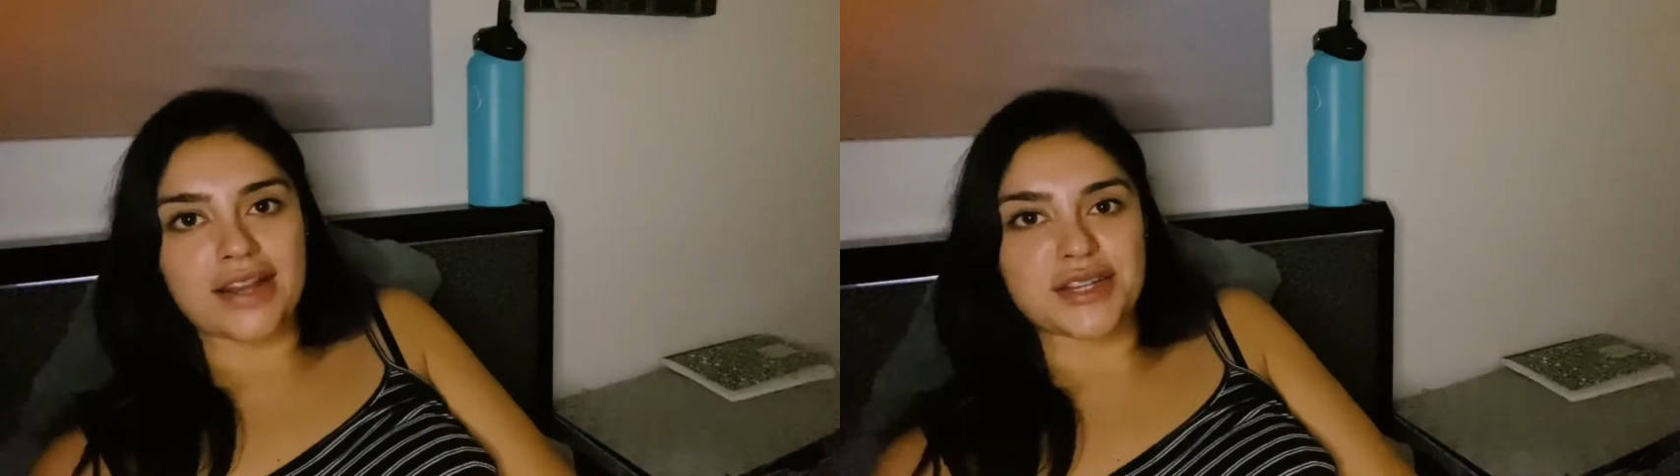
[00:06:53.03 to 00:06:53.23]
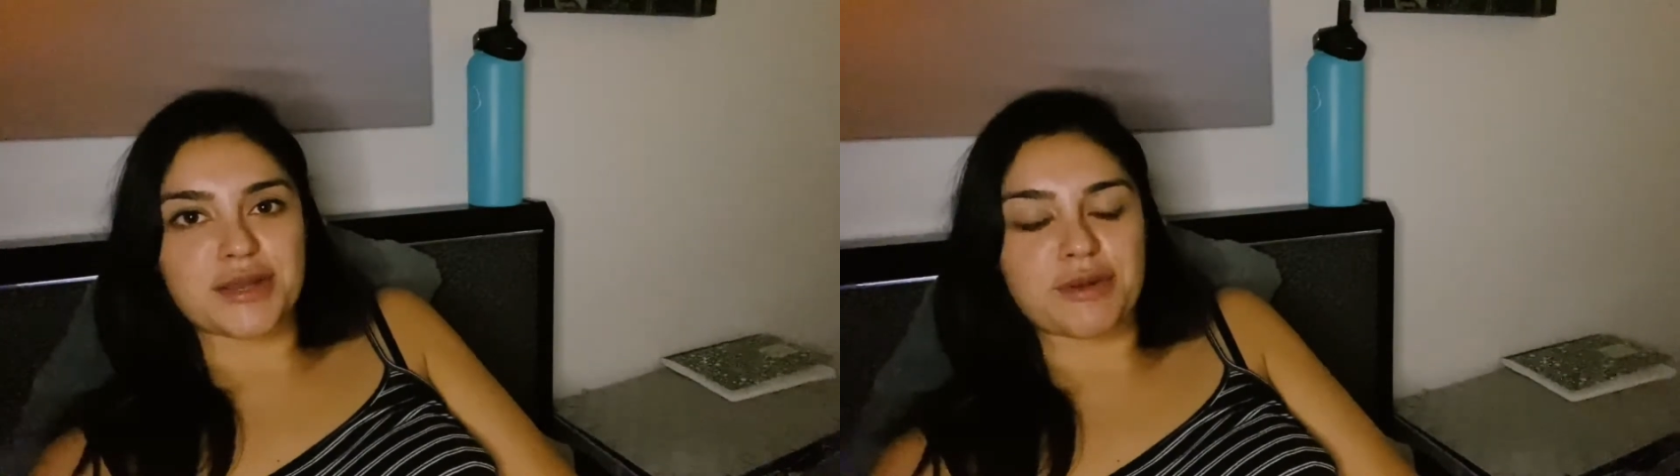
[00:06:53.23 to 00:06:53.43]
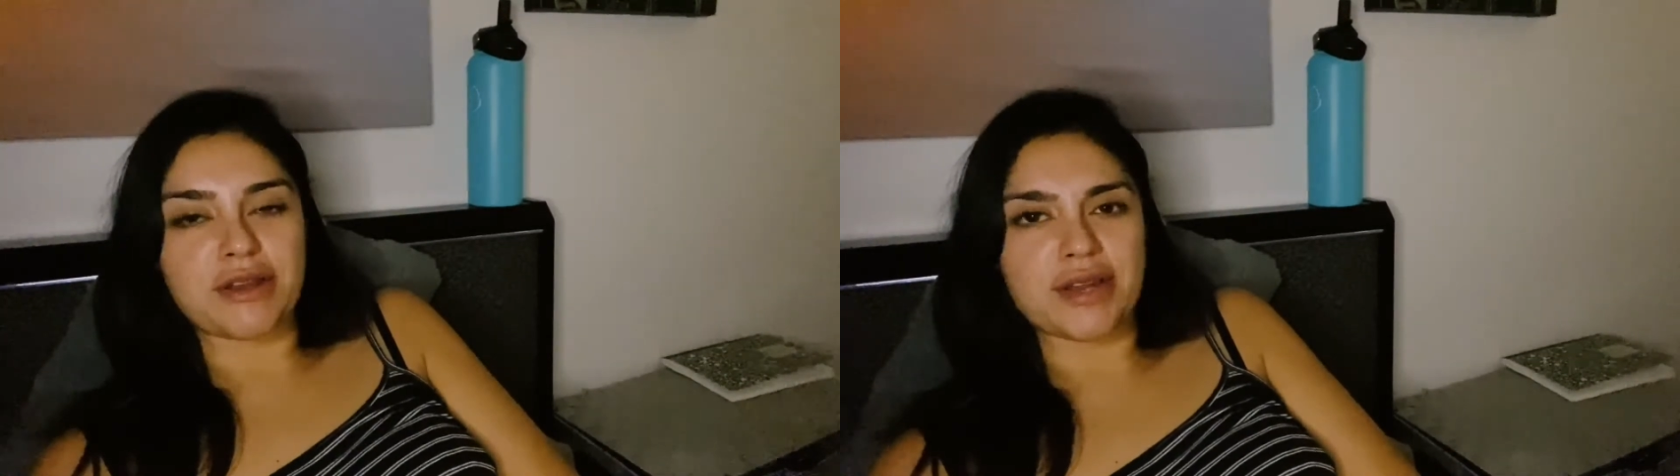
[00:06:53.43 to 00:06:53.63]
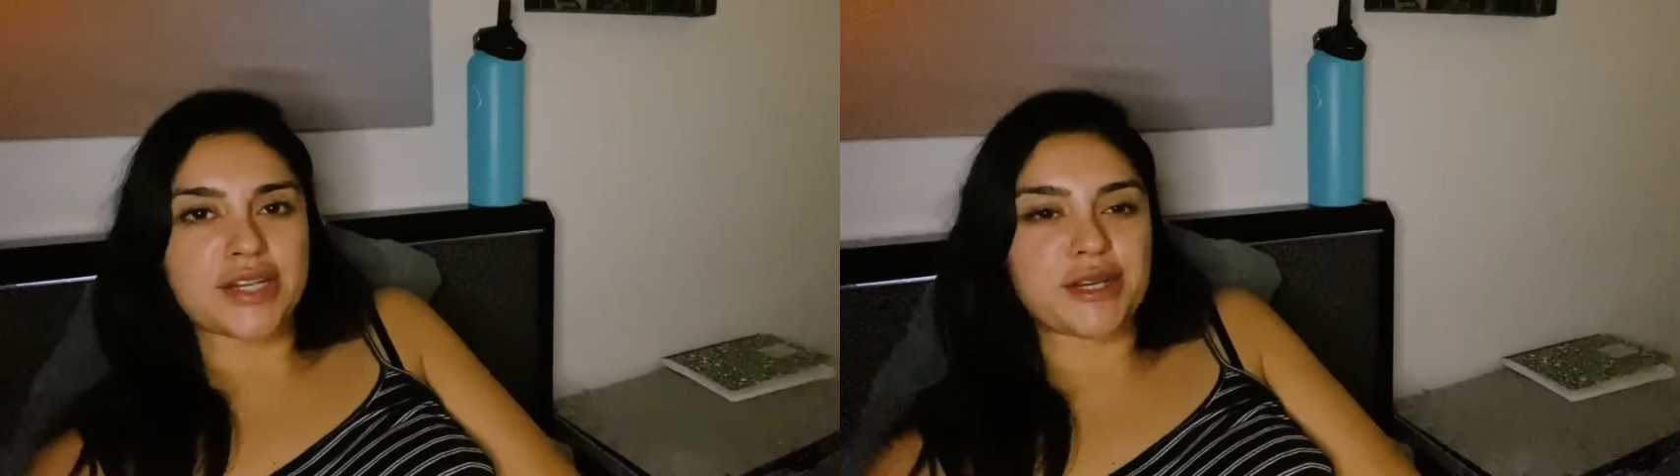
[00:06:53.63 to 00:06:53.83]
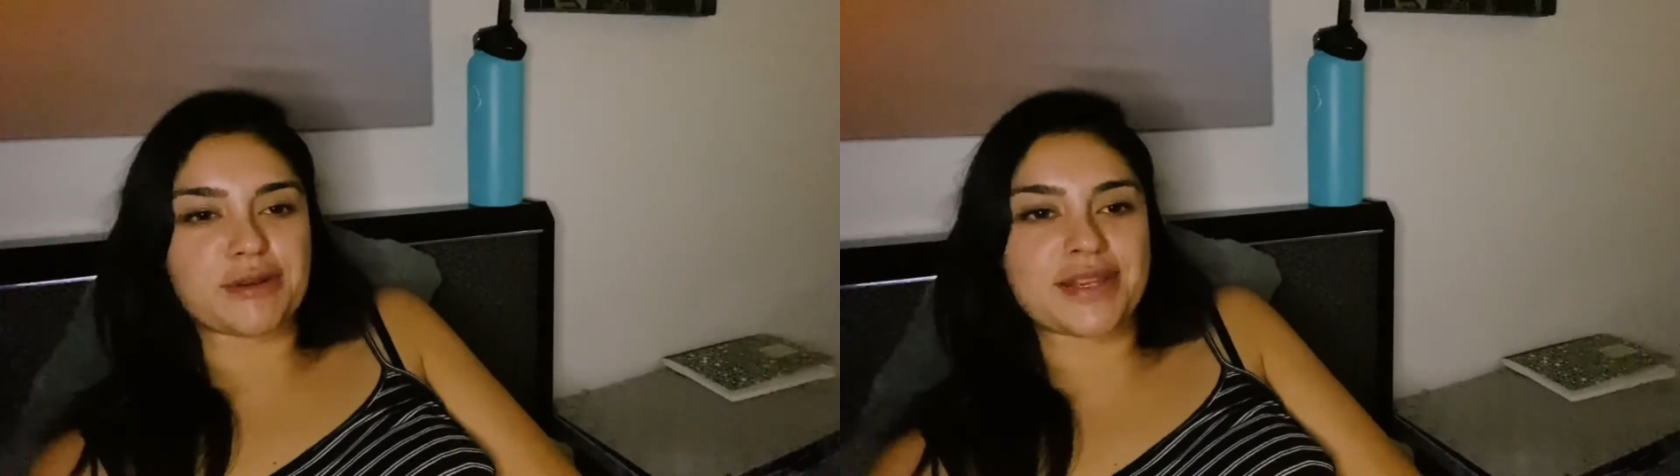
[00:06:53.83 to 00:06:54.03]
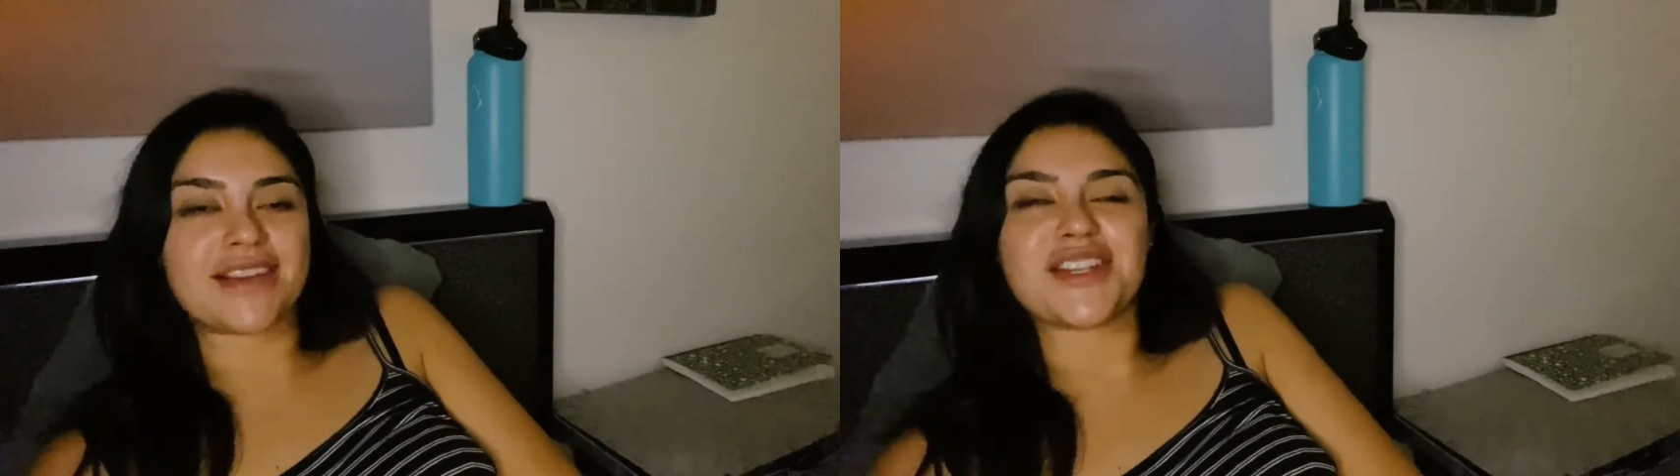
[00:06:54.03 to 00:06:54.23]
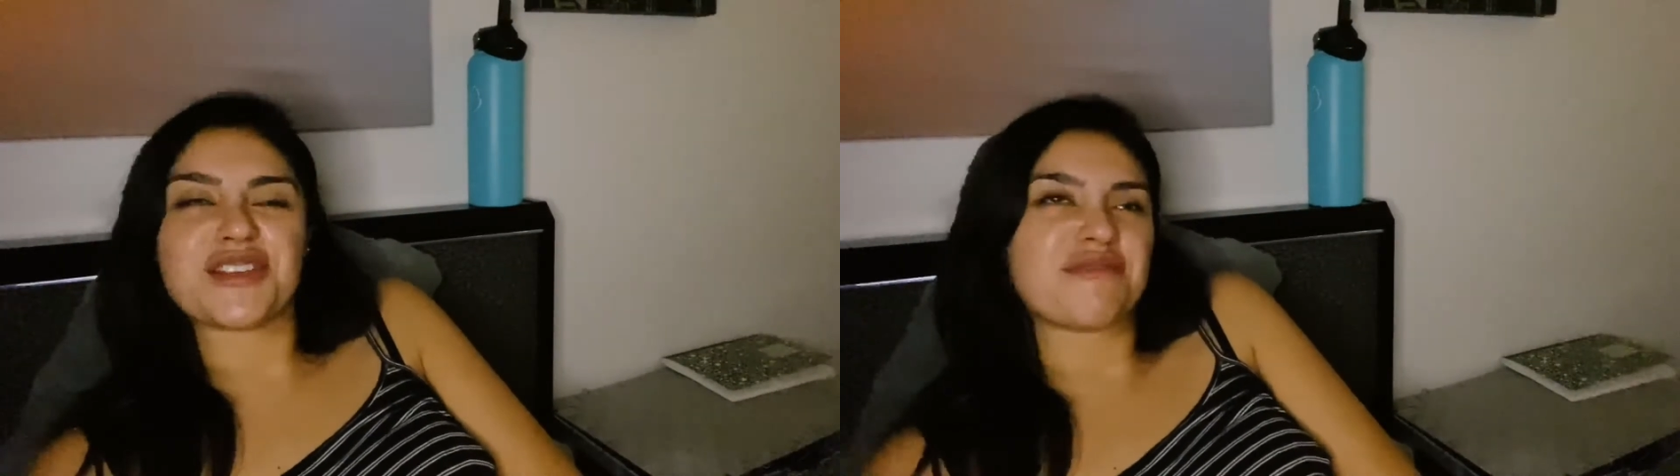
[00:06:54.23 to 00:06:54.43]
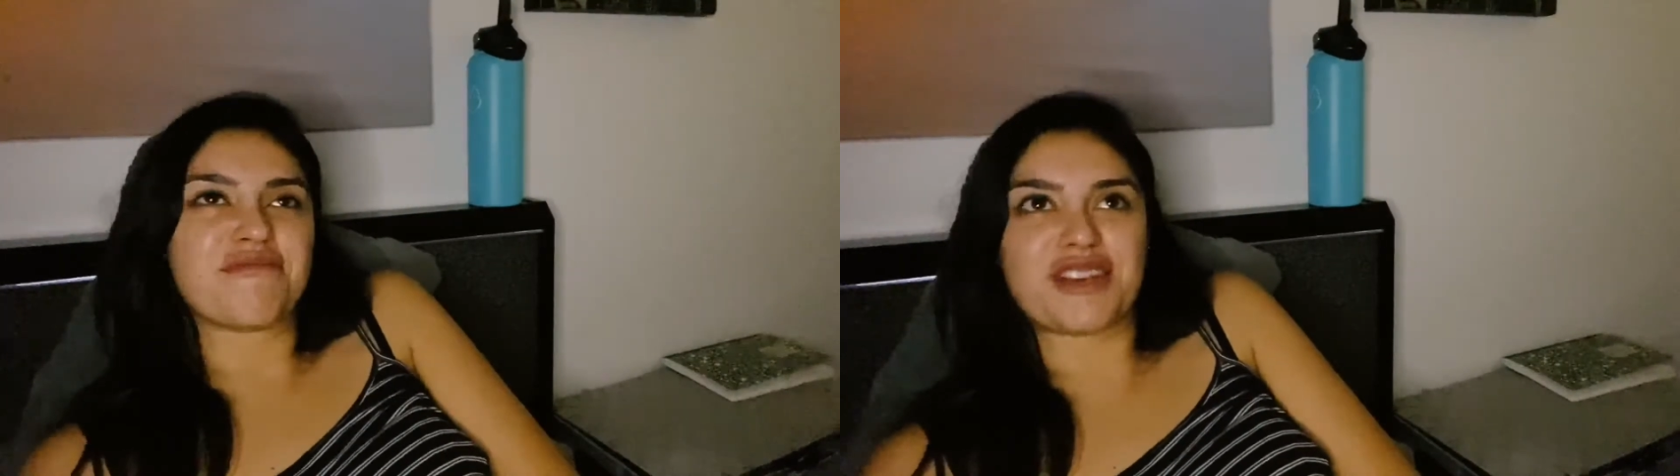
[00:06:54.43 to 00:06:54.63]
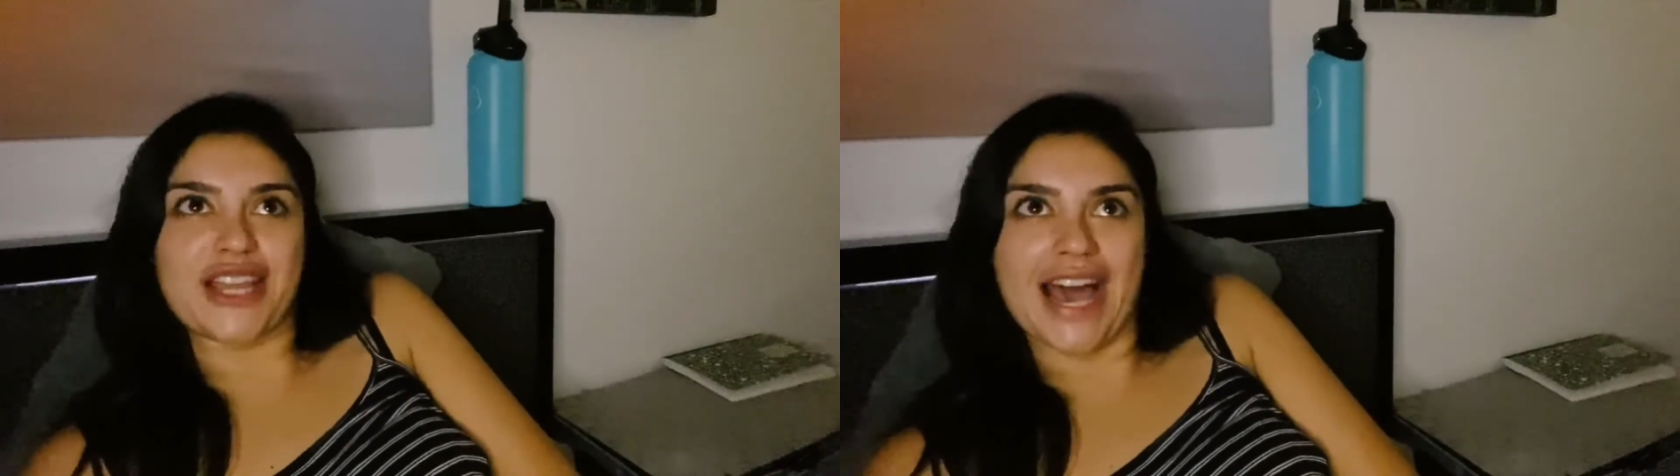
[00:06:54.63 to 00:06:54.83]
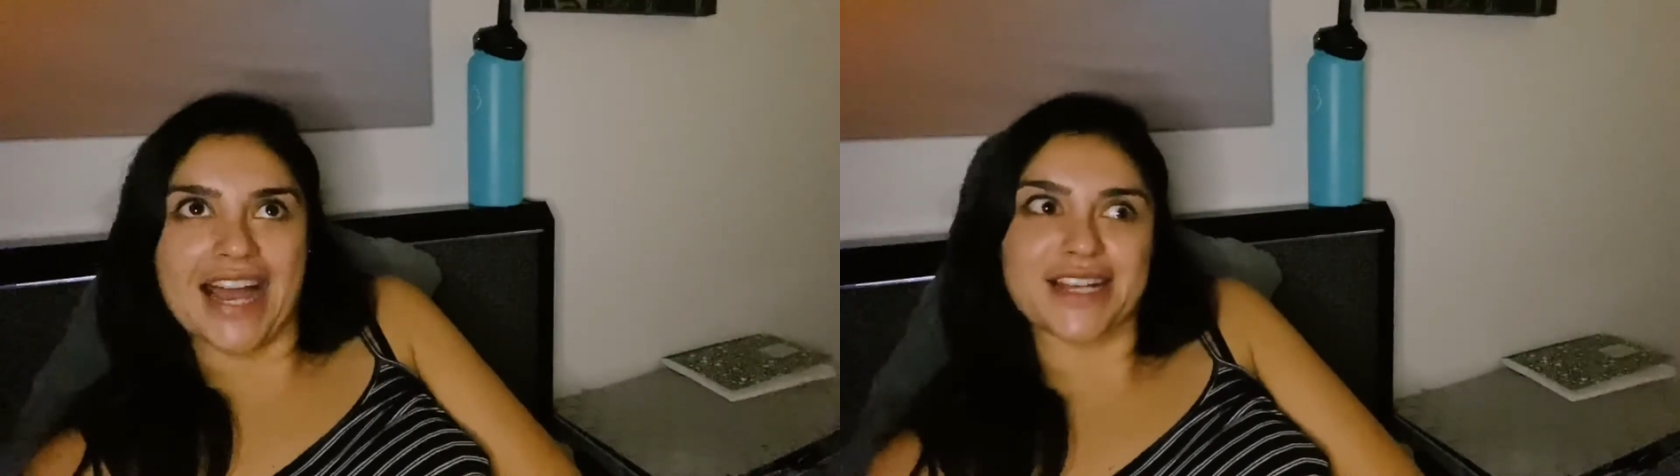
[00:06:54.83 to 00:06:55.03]
And she's like, what are you gonna do? I was like, just
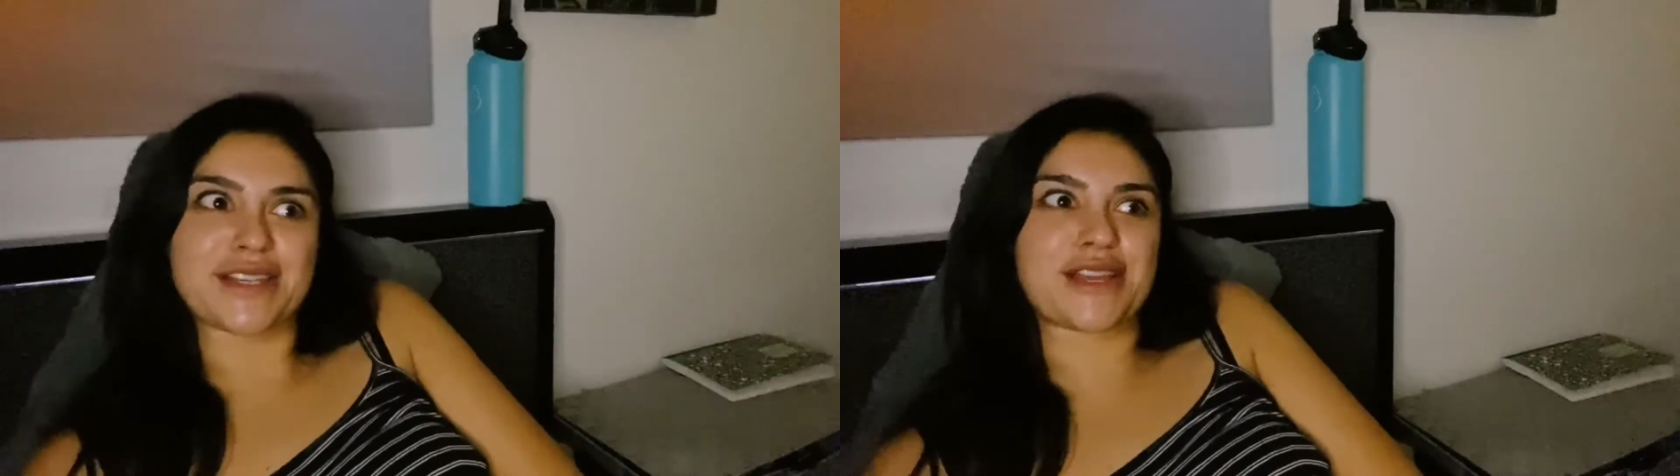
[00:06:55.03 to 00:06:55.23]
relax.